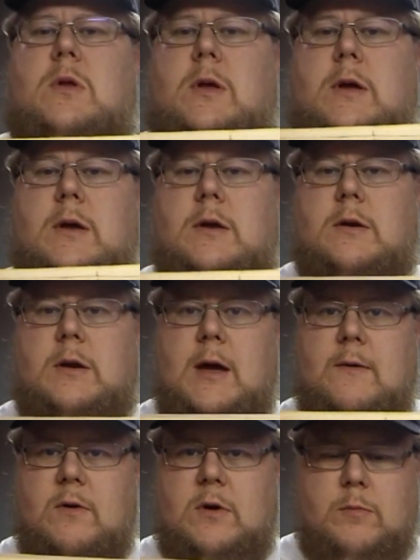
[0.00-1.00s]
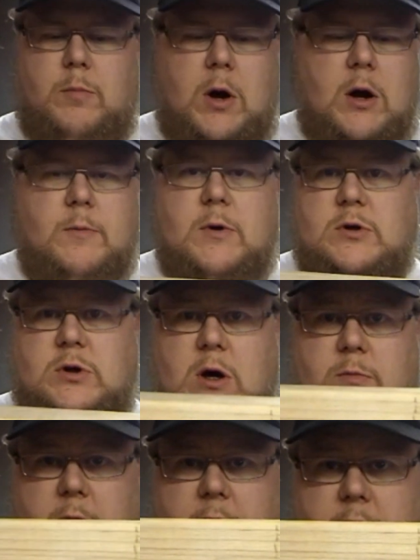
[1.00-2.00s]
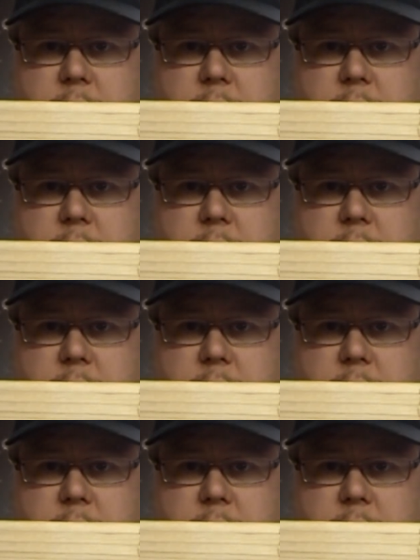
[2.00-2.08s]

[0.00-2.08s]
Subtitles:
and having a bottom and a top out